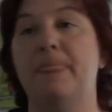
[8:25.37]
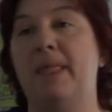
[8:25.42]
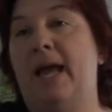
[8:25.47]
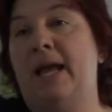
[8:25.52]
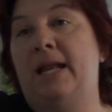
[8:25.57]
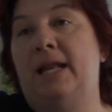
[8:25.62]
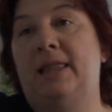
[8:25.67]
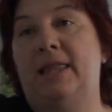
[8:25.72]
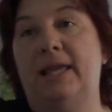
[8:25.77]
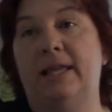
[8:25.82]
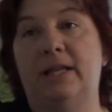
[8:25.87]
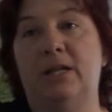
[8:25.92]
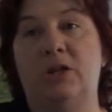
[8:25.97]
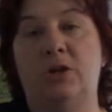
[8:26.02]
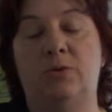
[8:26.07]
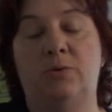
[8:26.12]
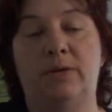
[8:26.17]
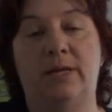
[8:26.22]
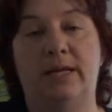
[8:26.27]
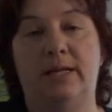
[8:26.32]
Anything that
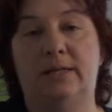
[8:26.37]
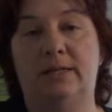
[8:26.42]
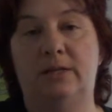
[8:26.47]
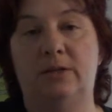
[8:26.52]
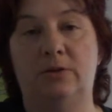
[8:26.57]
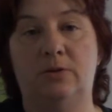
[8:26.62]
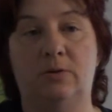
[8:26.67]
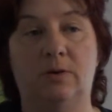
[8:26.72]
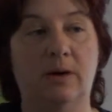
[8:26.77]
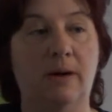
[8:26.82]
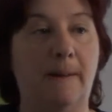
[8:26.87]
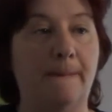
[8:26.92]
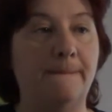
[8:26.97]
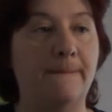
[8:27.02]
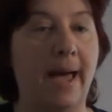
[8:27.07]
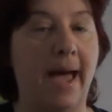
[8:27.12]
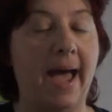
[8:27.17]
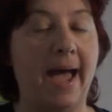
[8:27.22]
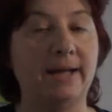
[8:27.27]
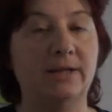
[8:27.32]
you need to
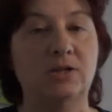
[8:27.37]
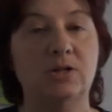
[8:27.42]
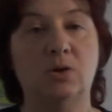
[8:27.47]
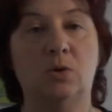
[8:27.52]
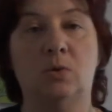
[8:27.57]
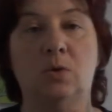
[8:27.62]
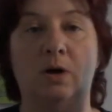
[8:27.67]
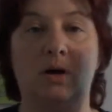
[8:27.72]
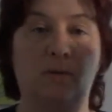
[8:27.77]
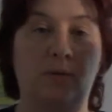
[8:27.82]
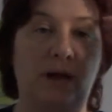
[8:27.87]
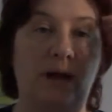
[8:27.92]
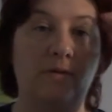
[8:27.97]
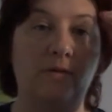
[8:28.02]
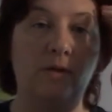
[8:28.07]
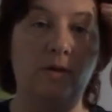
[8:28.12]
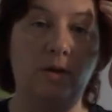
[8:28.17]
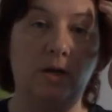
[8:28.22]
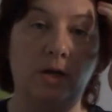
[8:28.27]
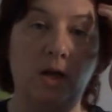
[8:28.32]
match or whatever,
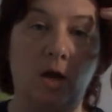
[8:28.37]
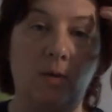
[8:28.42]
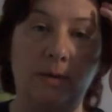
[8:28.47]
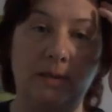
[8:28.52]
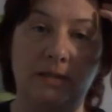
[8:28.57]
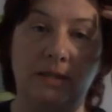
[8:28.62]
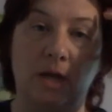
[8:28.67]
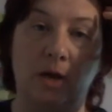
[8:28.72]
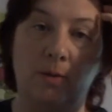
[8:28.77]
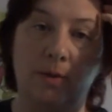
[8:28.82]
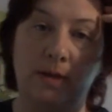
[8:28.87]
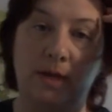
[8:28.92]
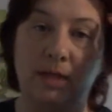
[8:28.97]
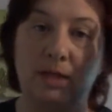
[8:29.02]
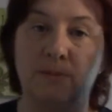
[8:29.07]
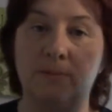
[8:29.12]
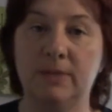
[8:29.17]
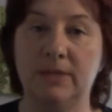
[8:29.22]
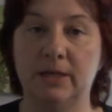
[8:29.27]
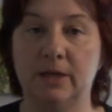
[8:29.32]
you can always go and get
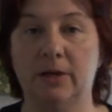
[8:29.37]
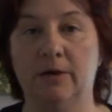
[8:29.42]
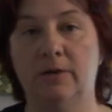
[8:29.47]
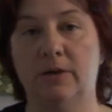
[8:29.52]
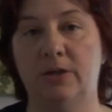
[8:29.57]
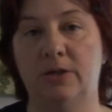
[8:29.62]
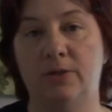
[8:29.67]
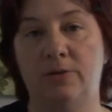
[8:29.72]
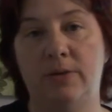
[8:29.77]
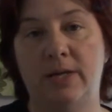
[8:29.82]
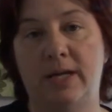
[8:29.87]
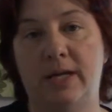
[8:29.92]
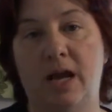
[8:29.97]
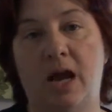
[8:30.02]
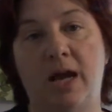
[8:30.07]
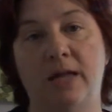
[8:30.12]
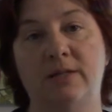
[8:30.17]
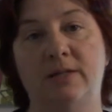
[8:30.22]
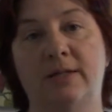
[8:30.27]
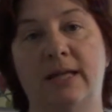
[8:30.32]
the material that you need.
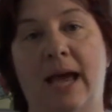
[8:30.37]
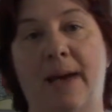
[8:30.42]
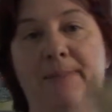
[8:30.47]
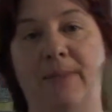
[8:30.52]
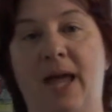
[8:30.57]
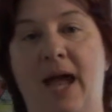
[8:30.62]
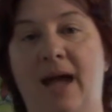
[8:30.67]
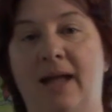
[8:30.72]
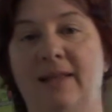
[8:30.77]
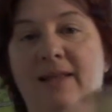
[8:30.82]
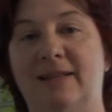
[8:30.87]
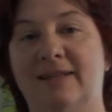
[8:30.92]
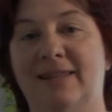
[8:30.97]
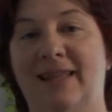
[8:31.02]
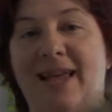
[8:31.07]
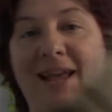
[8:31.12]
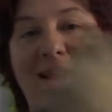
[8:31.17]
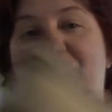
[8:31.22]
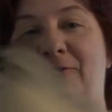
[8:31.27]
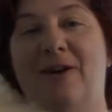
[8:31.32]
I just happen to have this
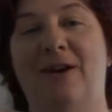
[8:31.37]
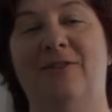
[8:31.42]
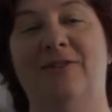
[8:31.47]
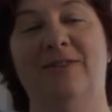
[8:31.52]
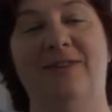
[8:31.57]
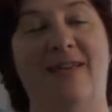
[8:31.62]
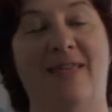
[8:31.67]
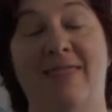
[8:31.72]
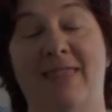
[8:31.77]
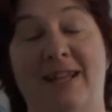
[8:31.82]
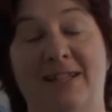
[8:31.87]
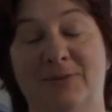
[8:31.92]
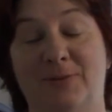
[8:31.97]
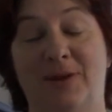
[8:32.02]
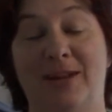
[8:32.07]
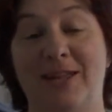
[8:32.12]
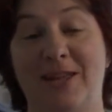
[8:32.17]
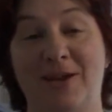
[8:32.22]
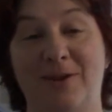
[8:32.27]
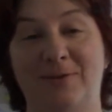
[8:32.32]
laying around, and that's
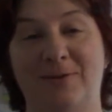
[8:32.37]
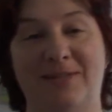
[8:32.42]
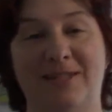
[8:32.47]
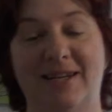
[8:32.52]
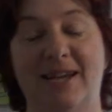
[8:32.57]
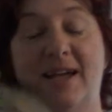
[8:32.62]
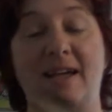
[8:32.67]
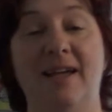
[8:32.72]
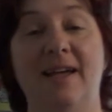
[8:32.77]
what I used.